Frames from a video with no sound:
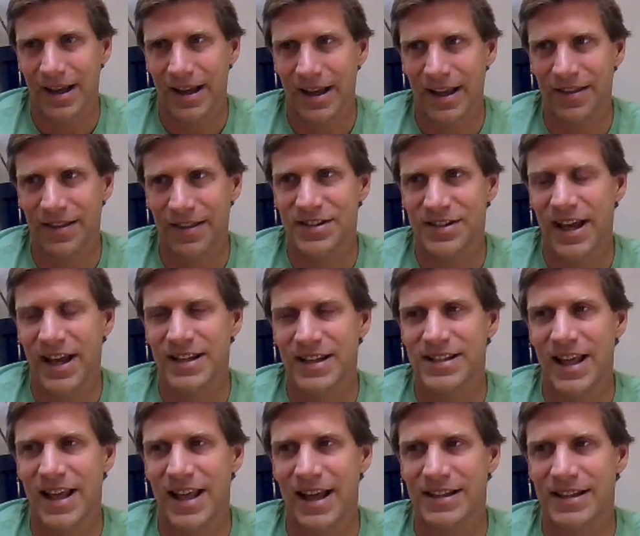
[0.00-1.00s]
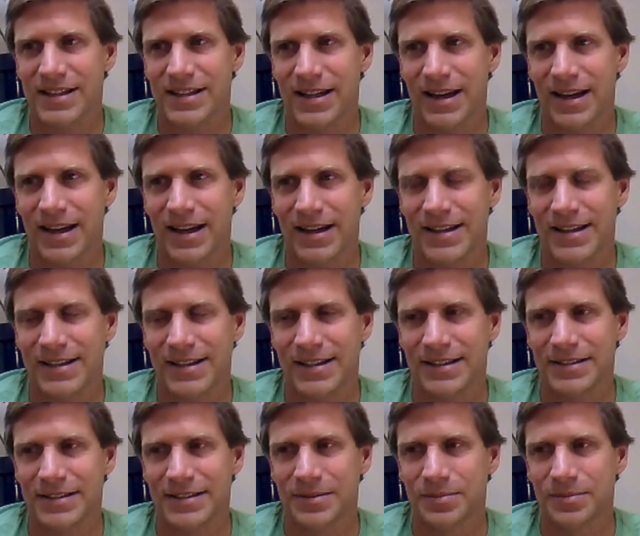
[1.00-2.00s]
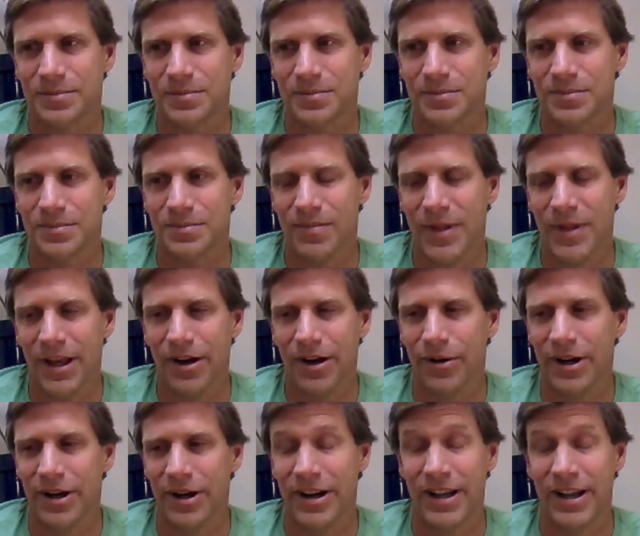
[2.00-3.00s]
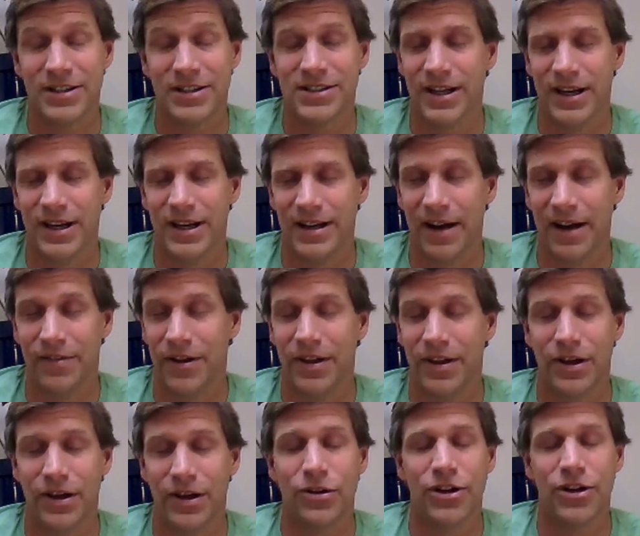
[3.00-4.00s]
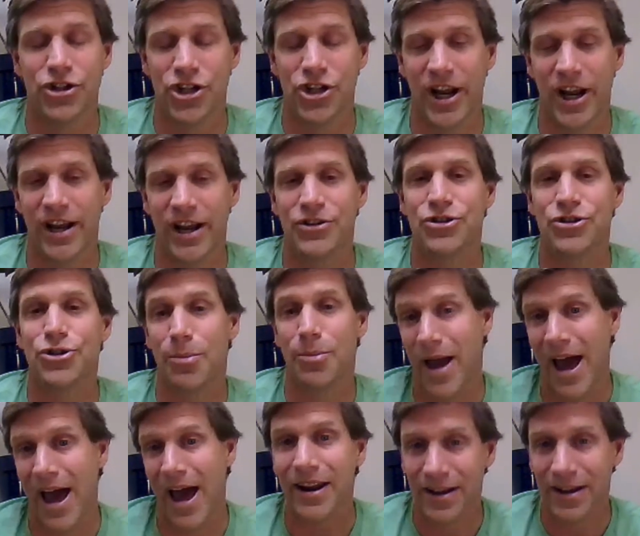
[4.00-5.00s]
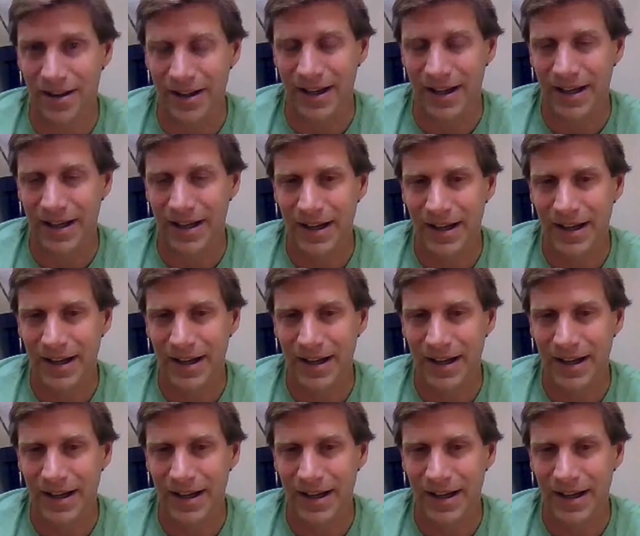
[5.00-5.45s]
in the sense that uh, you know, in an instant, everything could have changed dramatically.